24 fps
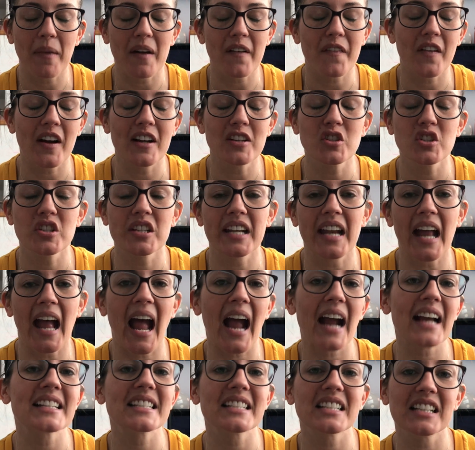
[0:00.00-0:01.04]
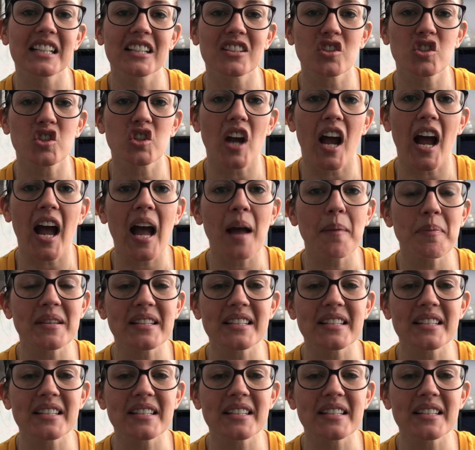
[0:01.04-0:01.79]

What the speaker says: My friend, you did an excellent job.